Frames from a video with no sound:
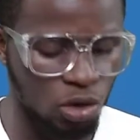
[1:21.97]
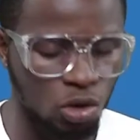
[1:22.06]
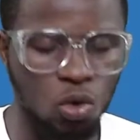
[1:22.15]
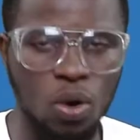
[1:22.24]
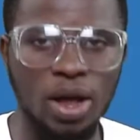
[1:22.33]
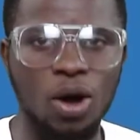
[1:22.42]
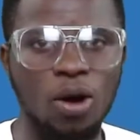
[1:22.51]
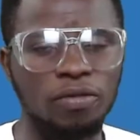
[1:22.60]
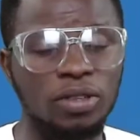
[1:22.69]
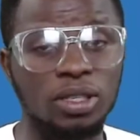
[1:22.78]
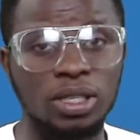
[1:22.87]
the square
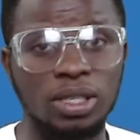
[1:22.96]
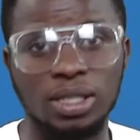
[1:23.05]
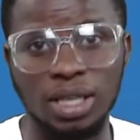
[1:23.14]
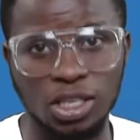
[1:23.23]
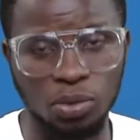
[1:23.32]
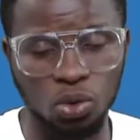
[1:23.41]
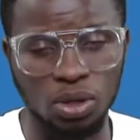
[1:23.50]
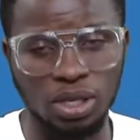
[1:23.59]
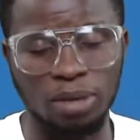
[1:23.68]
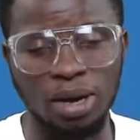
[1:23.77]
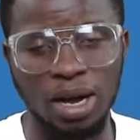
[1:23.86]
of the distance
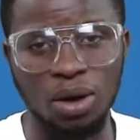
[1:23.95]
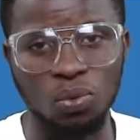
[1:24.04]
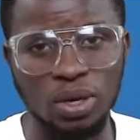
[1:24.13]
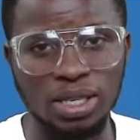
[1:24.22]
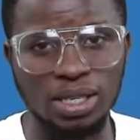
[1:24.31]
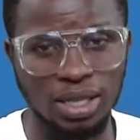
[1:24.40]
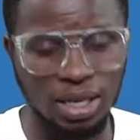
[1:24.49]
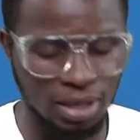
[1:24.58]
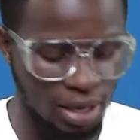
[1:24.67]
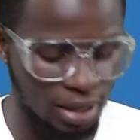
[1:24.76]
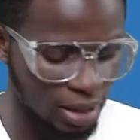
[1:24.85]
between them. And we
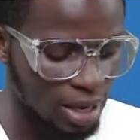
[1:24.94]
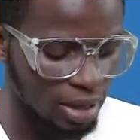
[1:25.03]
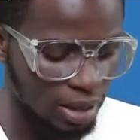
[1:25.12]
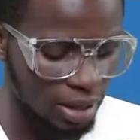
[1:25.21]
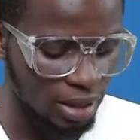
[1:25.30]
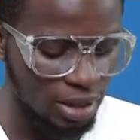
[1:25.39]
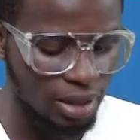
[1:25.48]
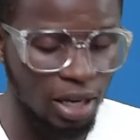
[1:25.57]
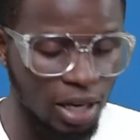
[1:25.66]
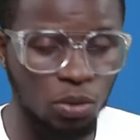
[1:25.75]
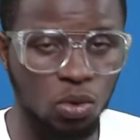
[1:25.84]
said that the
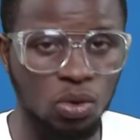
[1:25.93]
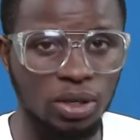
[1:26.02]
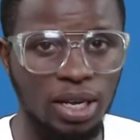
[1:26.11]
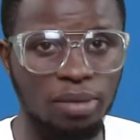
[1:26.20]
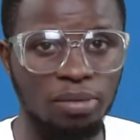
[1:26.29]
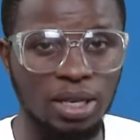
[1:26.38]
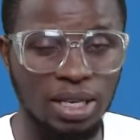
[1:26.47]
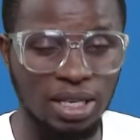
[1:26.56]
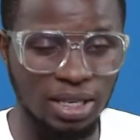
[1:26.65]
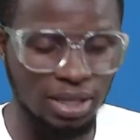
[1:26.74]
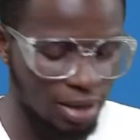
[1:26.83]
distance between them
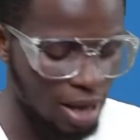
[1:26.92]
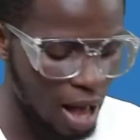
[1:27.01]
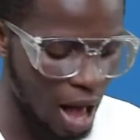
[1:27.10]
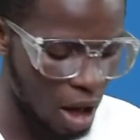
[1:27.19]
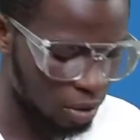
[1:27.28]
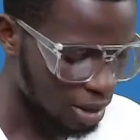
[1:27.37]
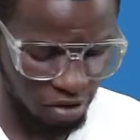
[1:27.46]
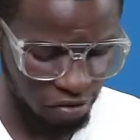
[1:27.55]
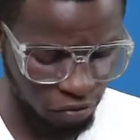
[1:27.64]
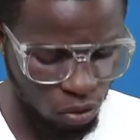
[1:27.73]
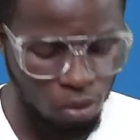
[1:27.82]
is r.
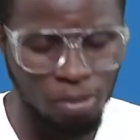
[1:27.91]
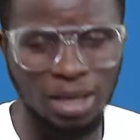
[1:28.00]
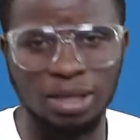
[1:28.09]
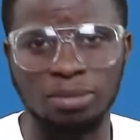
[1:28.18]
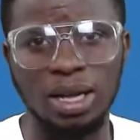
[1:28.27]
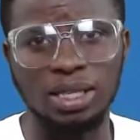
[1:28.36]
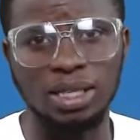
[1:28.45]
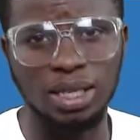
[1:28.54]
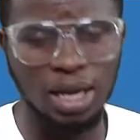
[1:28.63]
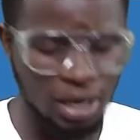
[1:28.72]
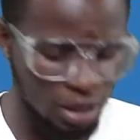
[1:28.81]
Therefore,
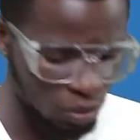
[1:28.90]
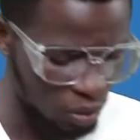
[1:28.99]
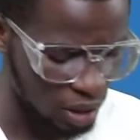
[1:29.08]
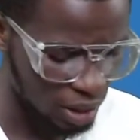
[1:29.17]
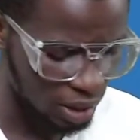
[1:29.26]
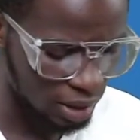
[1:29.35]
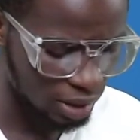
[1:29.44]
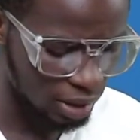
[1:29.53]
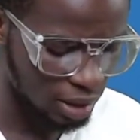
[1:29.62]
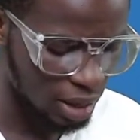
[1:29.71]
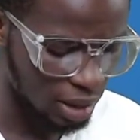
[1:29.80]
mathematically, we can say
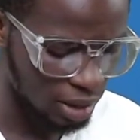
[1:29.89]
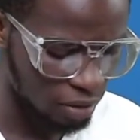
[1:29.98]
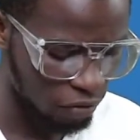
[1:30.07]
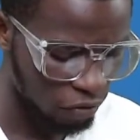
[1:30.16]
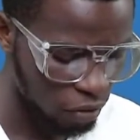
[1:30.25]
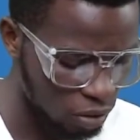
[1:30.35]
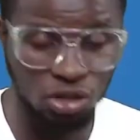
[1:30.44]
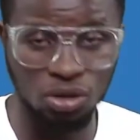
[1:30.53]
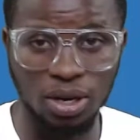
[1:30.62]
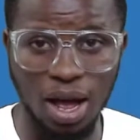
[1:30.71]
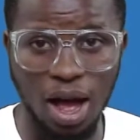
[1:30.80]
that the force of
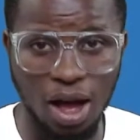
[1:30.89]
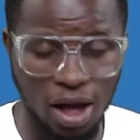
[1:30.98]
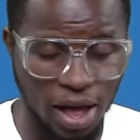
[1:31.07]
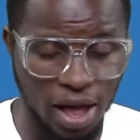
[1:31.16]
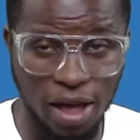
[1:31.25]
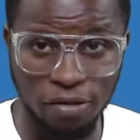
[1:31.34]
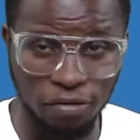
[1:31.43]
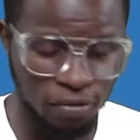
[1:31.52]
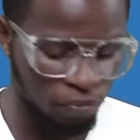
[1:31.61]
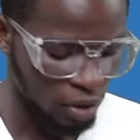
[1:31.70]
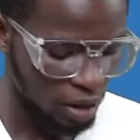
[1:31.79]
attraction,
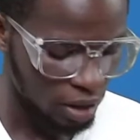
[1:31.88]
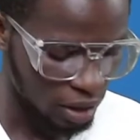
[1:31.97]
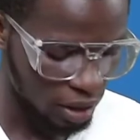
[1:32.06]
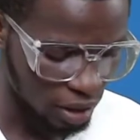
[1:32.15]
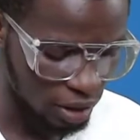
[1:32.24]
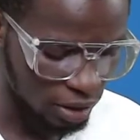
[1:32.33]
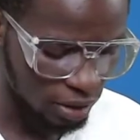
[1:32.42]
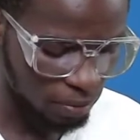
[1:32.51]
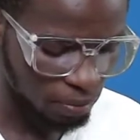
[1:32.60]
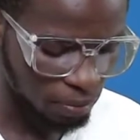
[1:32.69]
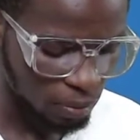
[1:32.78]
F,
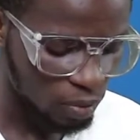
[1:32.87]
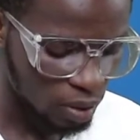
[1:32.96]
is